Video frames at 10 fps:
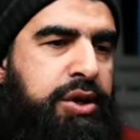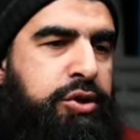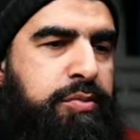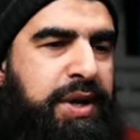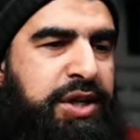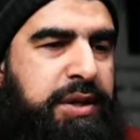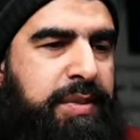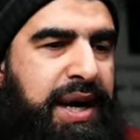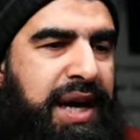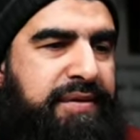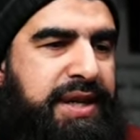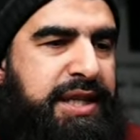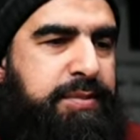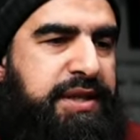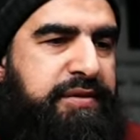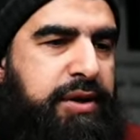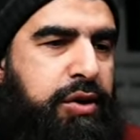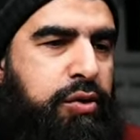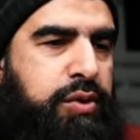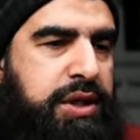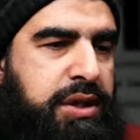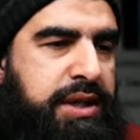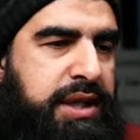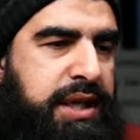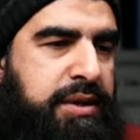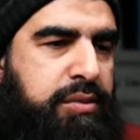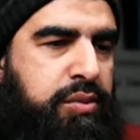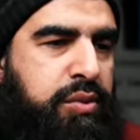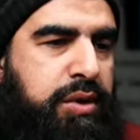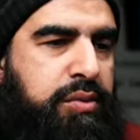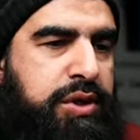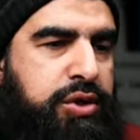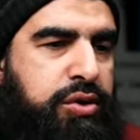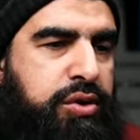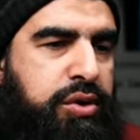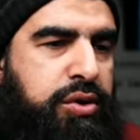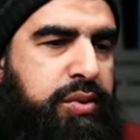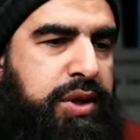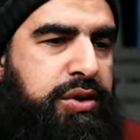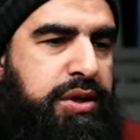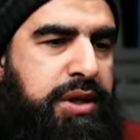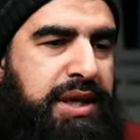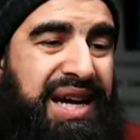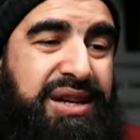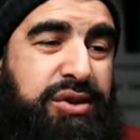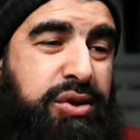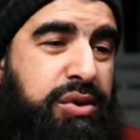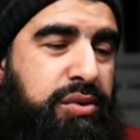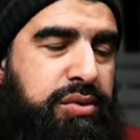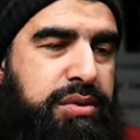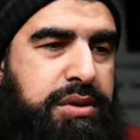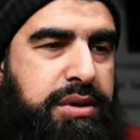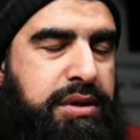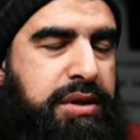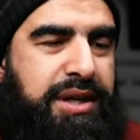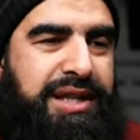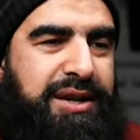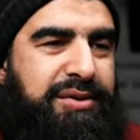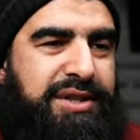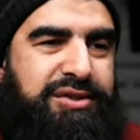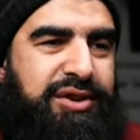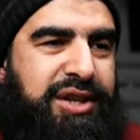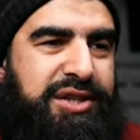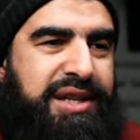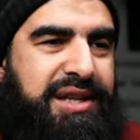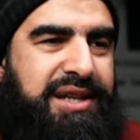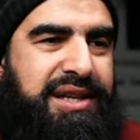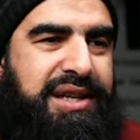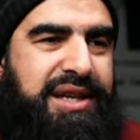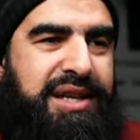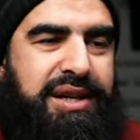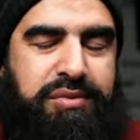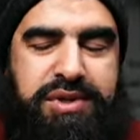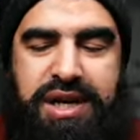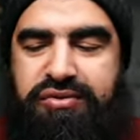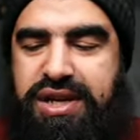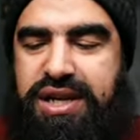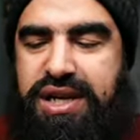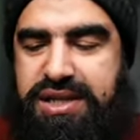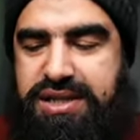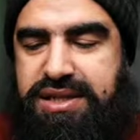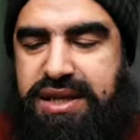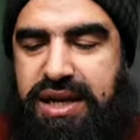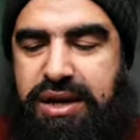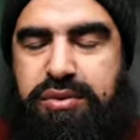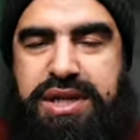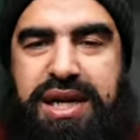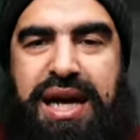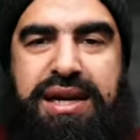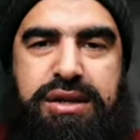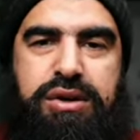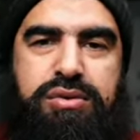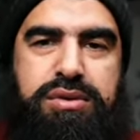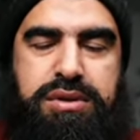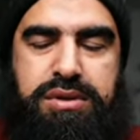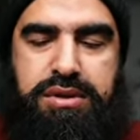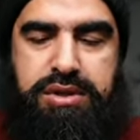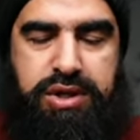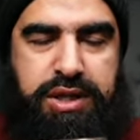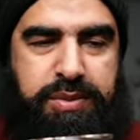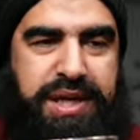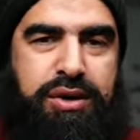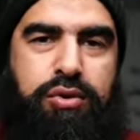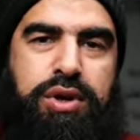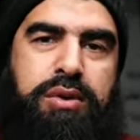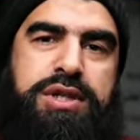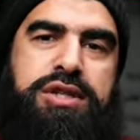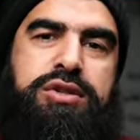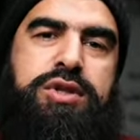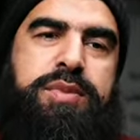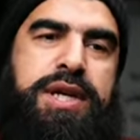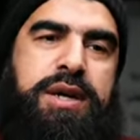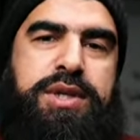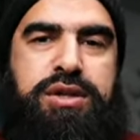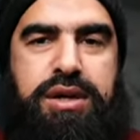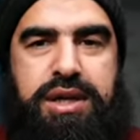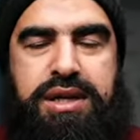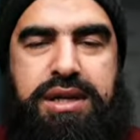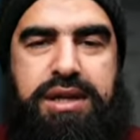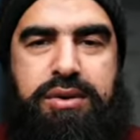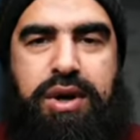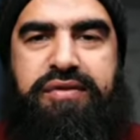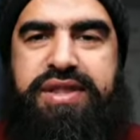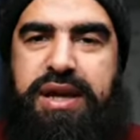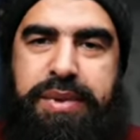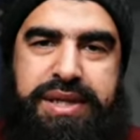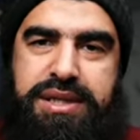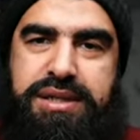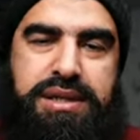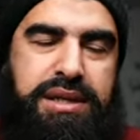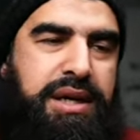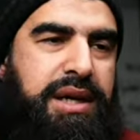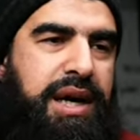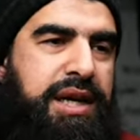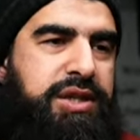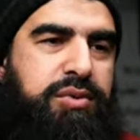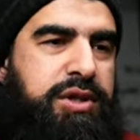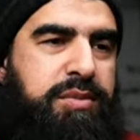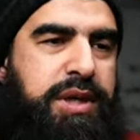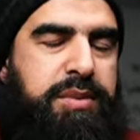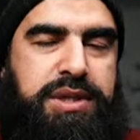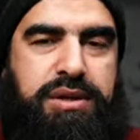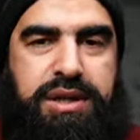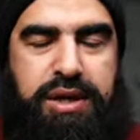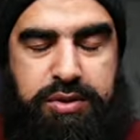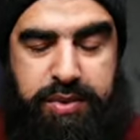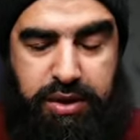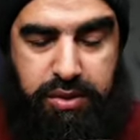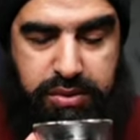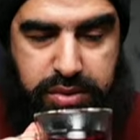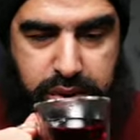You mentioned about having a specific goal when starting ilm. What was your goal when you started? I had no goal. That was the strange thing, which I realized now I wish I had a goal. So in the beginning, all I wanted to do is become a scholar, whatever that meant. I just wanted to become a scholar. That was my goal.